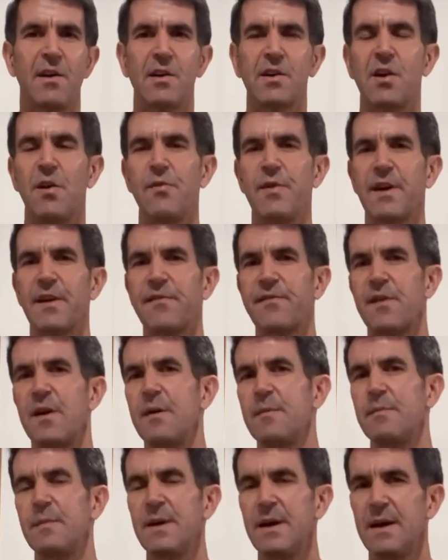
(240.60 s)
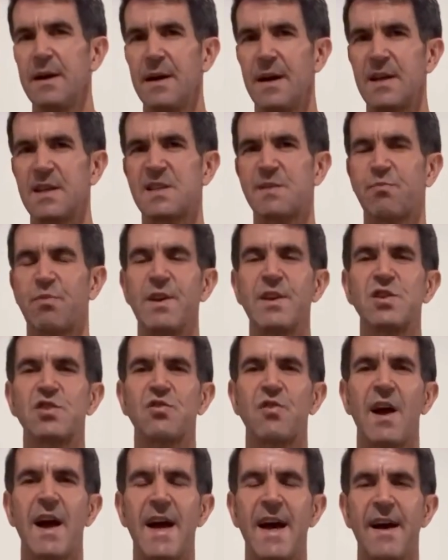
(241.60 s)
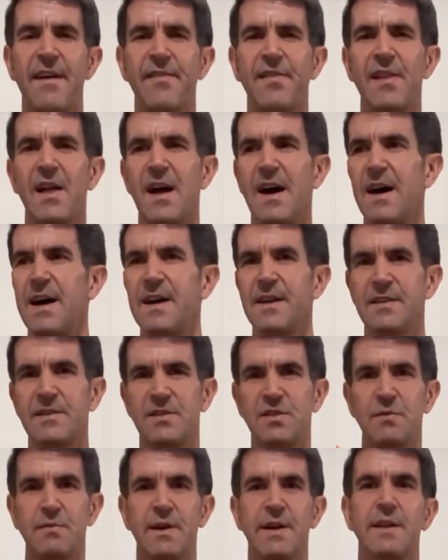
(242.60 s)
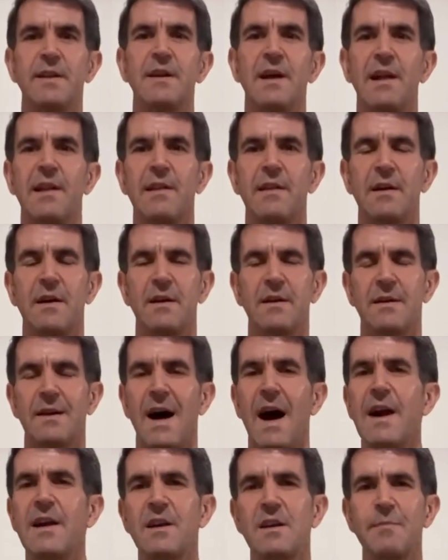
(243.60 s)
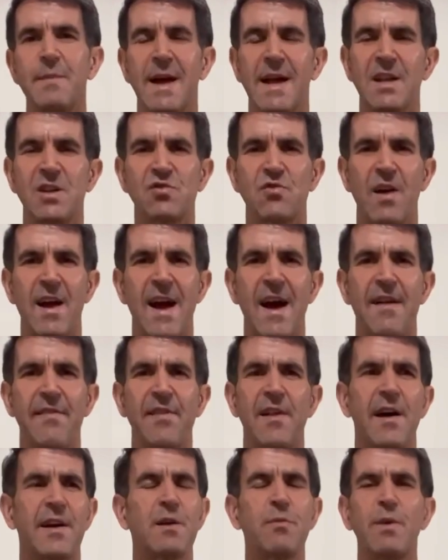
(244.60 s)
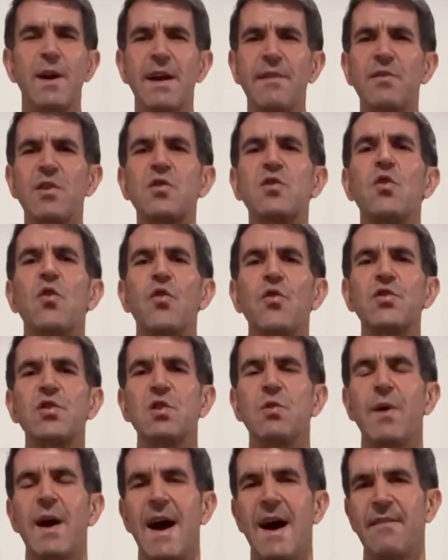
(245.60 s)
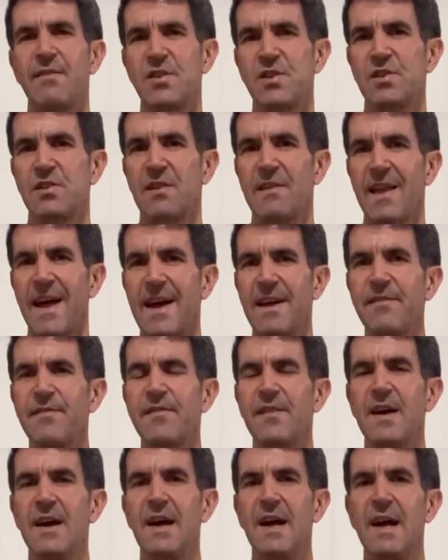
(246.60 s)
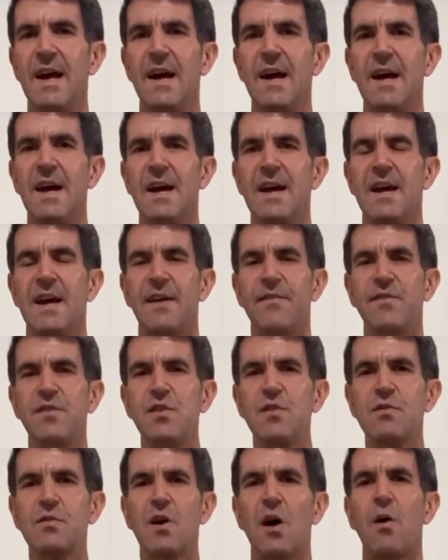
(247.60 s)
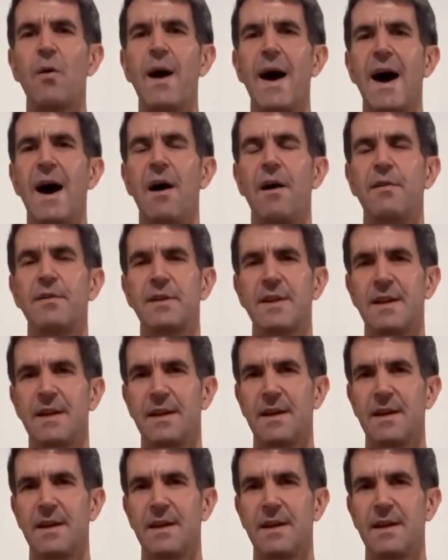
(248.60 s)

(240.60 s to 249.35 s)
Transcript: or going from a sprint triathlon to an Ironman triathlon, or whatever goal you have in your life, if you go out